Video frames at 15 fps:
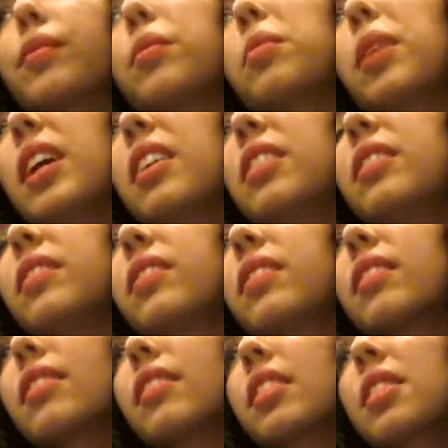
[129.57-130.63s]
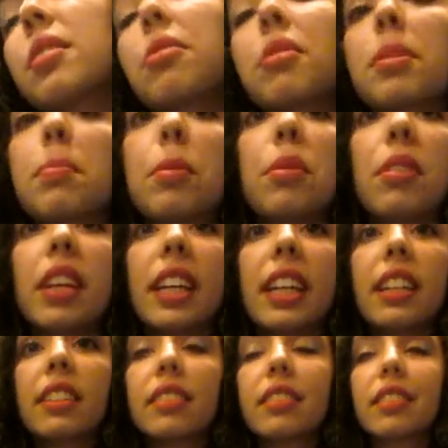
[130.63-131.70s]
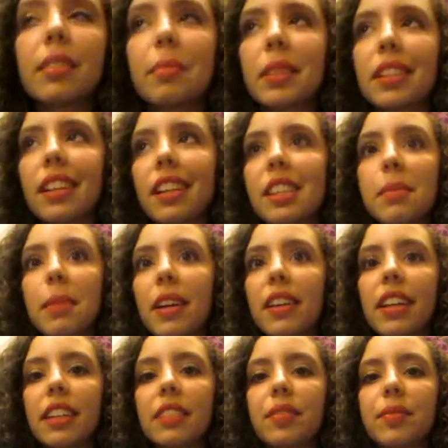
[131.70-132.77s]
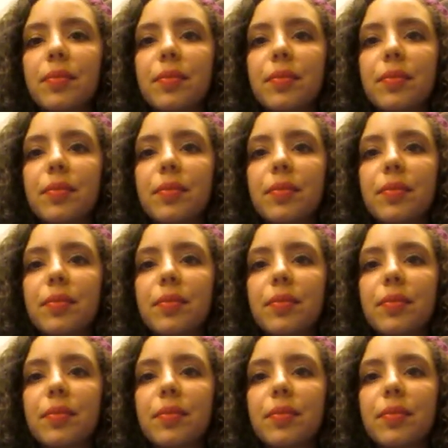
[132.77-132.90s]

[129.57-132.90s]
Well, school's boring. I mean, that's about it.